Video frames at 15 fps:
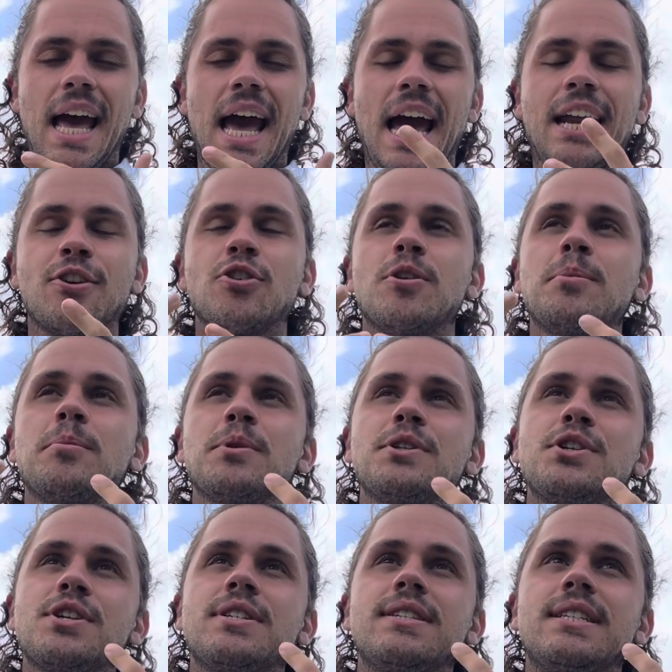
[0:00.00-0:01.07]
I remember
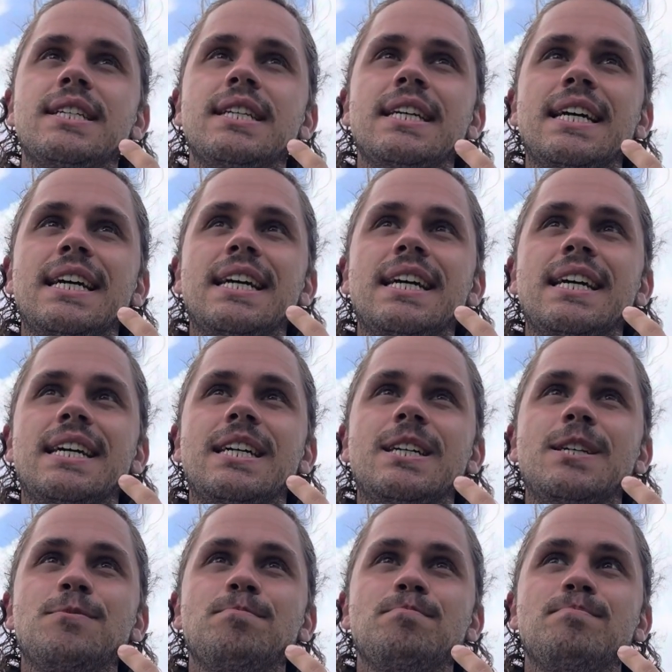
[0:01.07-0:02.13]
just,
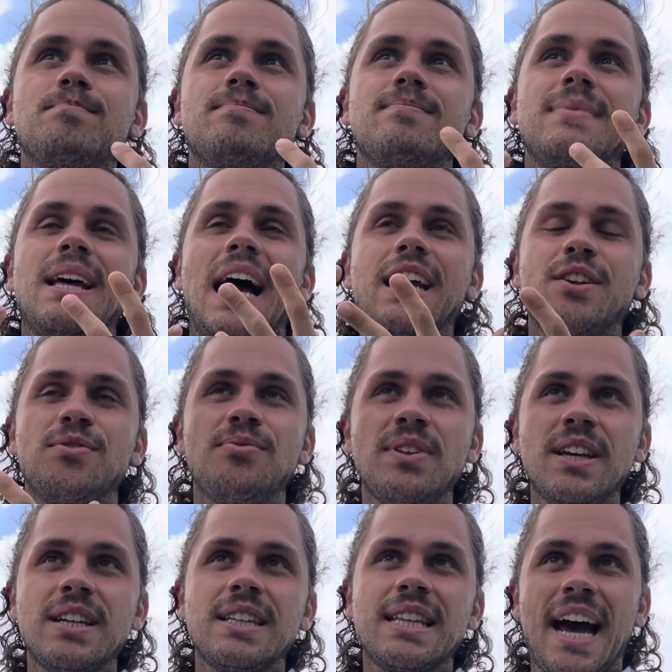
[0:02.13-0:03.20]
I could
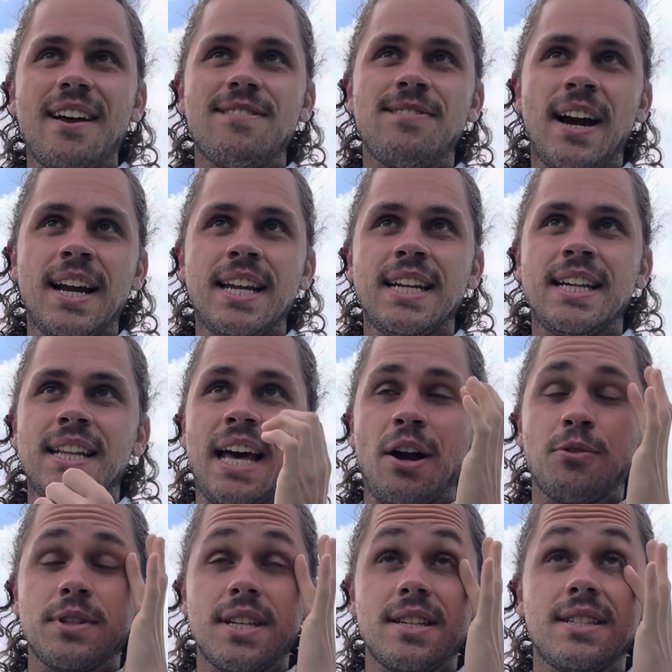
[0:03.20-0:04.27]
feel that fighting and that
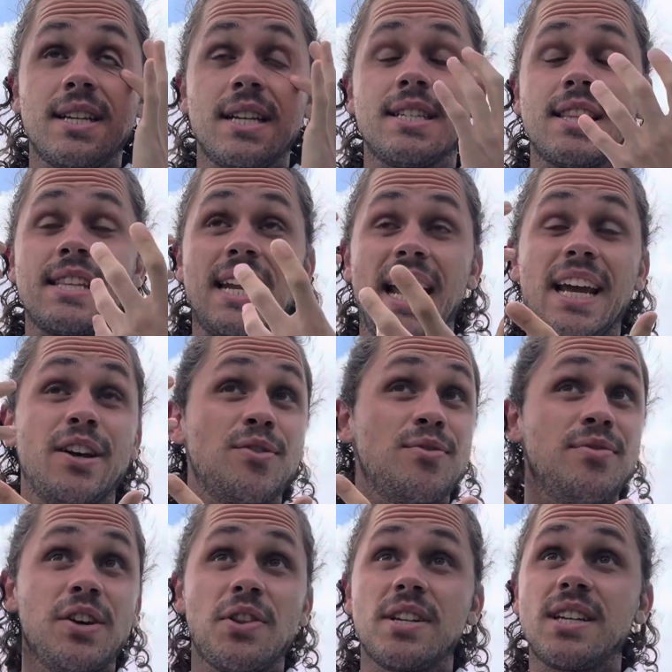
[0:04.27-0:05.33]
resistance, and then I could
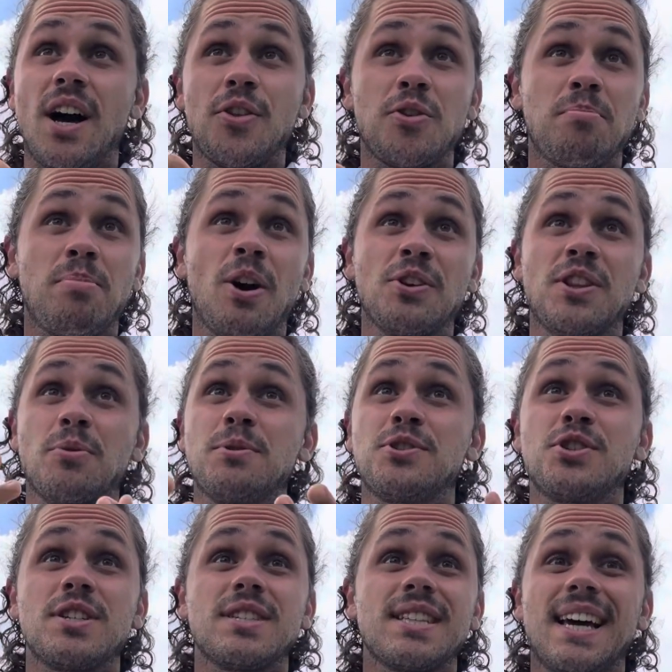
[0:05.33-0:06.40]
feel this other part that was
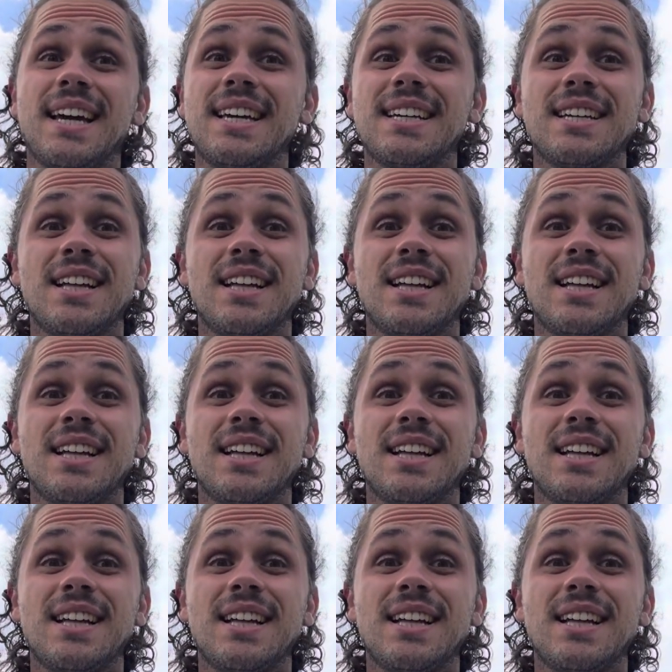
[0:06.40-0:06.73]
just like,